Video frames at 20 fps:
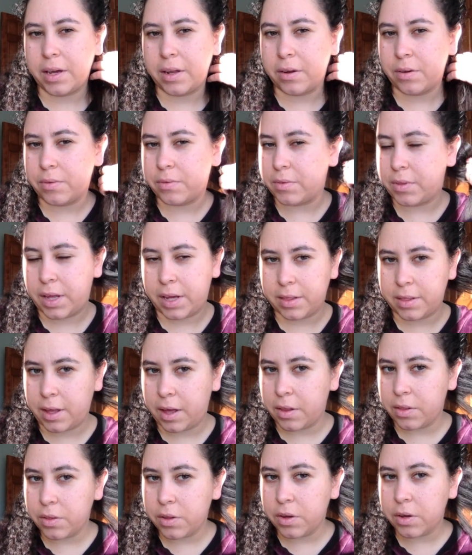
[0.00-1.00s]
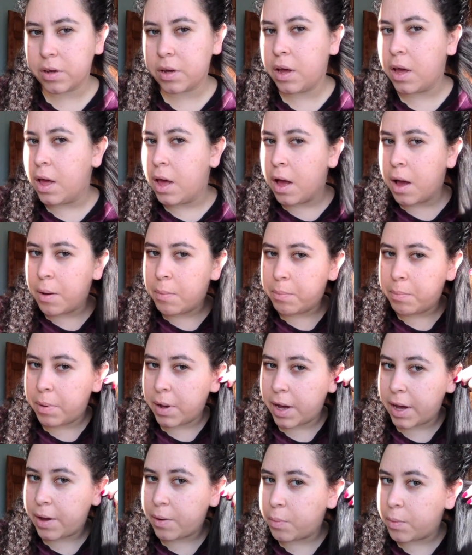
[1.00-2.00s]
I don't like that look.
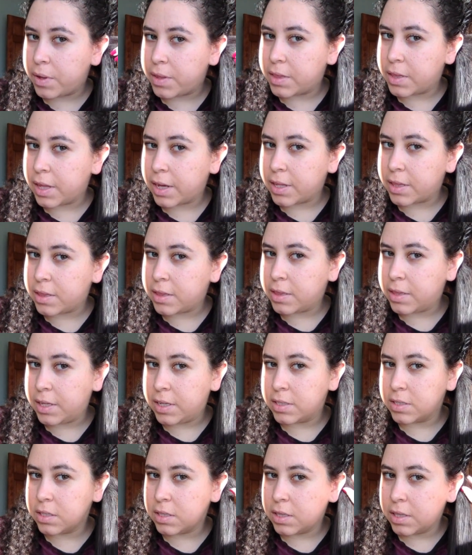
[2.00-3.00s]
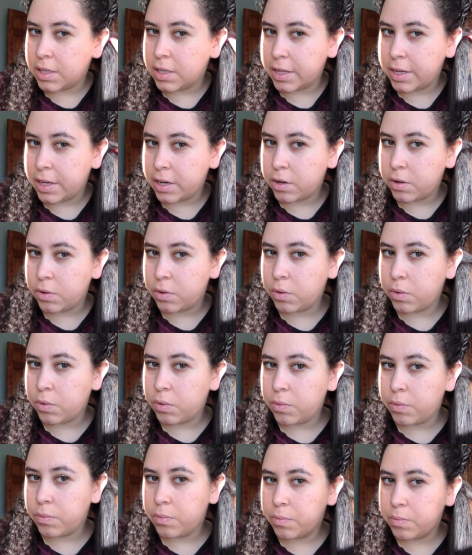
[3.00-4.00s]
But with like these
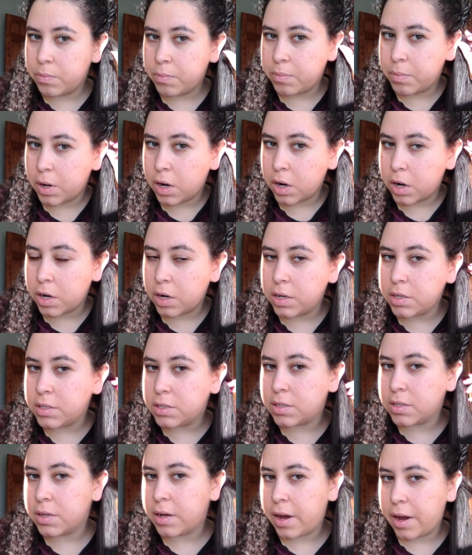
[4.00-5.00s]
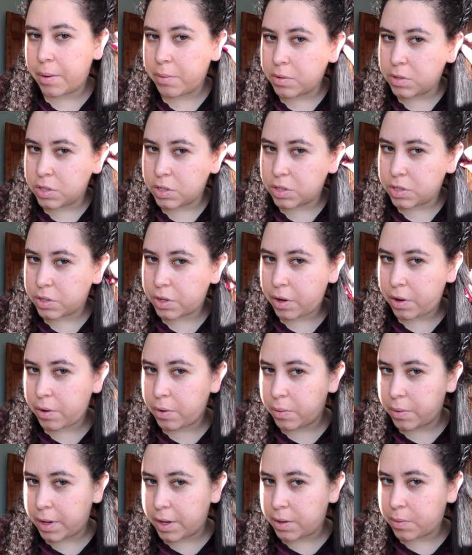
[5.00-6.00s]
little parts, I will just
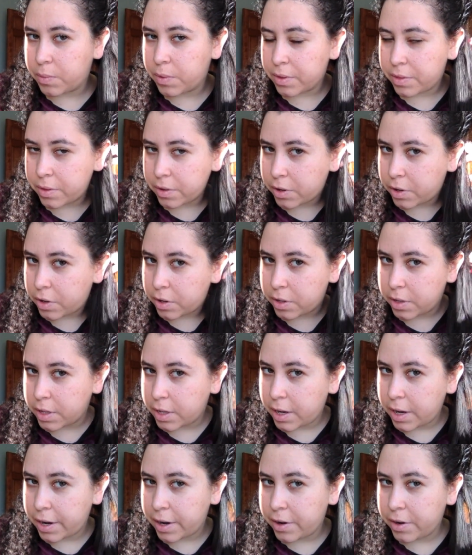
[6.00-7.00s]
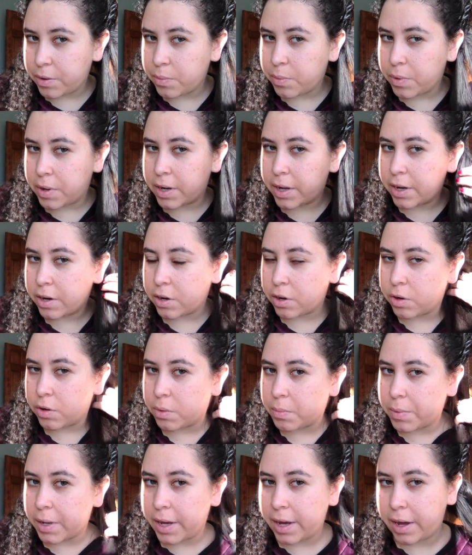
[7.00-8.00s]
go in with a curling iron when I curl
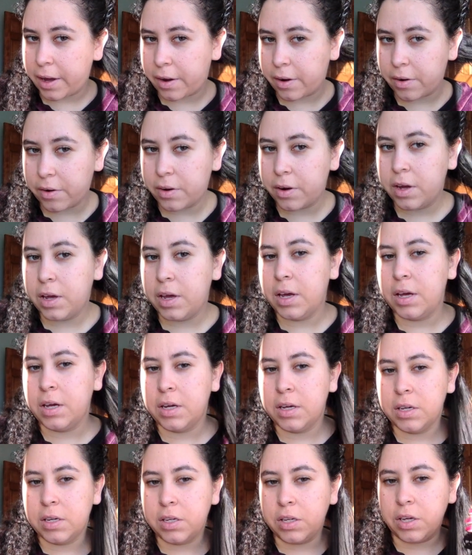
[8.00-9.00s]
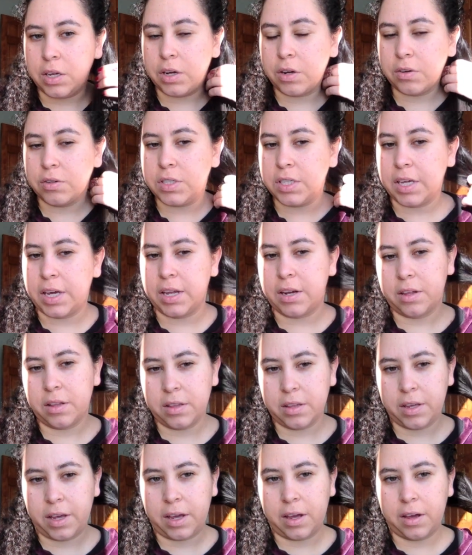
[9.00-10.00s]
my hair, to get
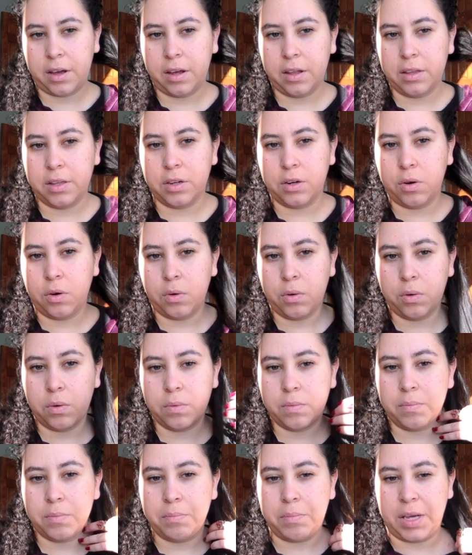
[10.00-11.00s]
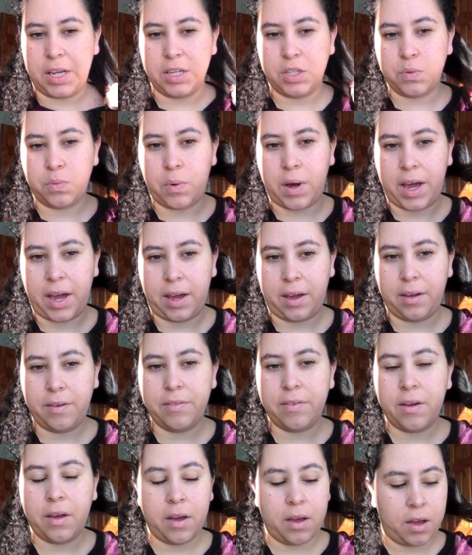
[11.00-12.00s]
a little beach wave,
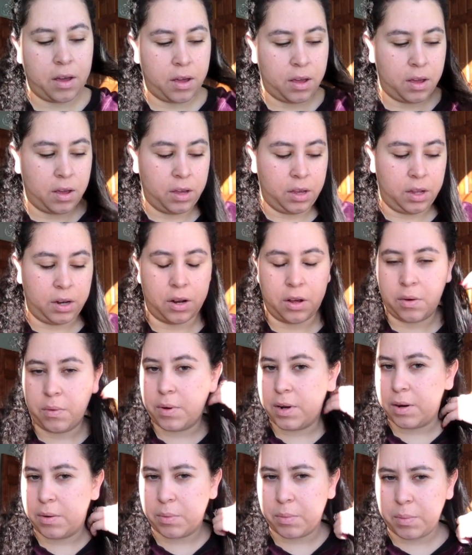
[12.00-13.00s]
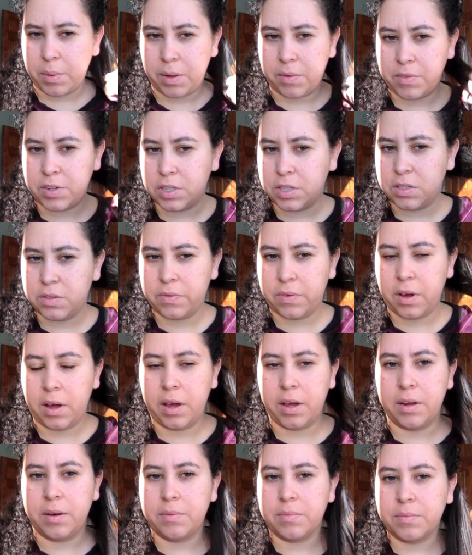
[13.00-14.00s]
and it will be just
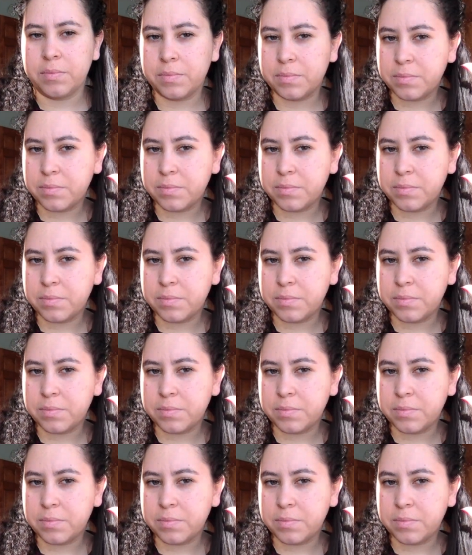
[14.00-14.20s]
fine.